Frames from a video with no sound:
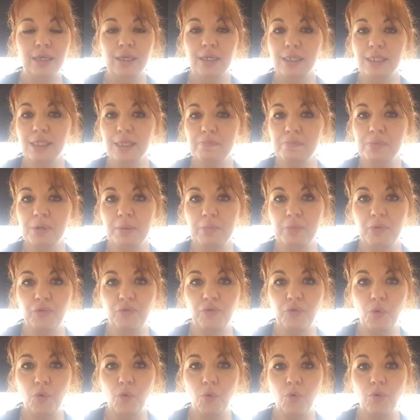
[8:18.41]
Tip number
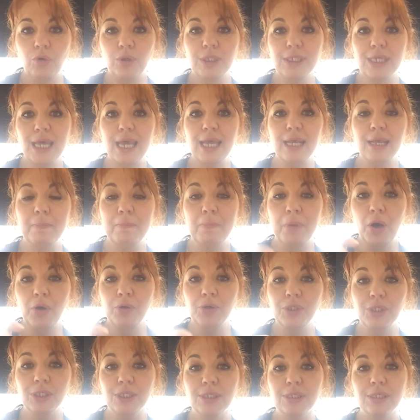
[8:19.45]
4, take
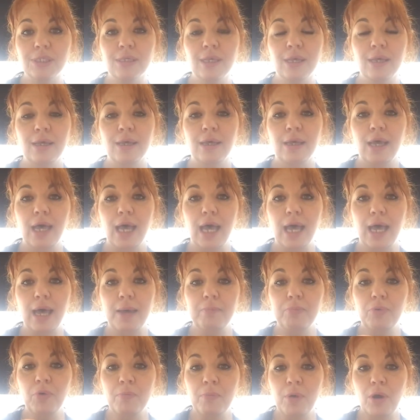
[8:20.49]
posts,
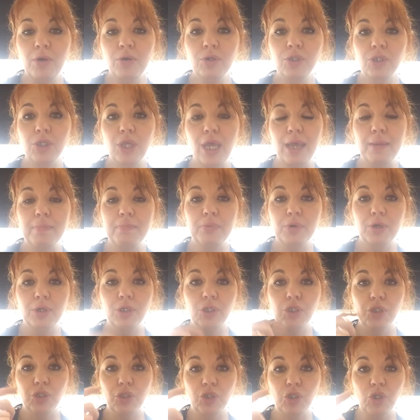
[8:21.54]
promote and put it
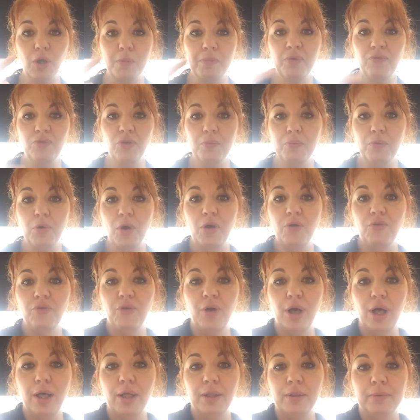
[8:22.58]
to the top of your
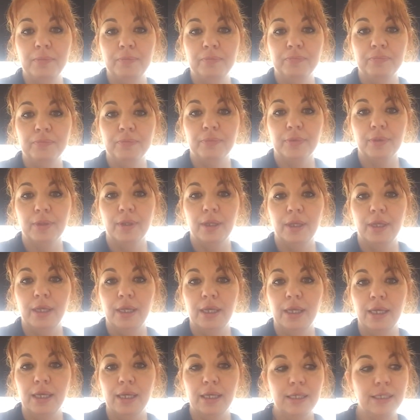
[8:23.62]
profile.
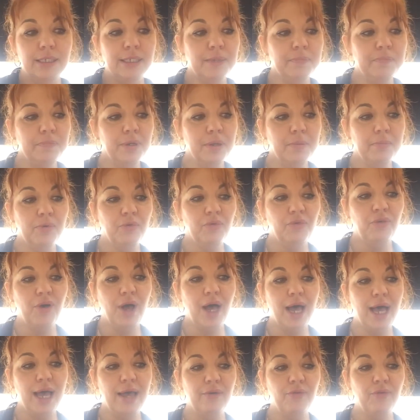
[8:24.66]
Tip number
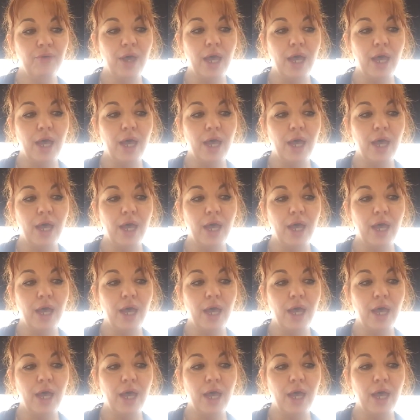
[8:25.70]
5,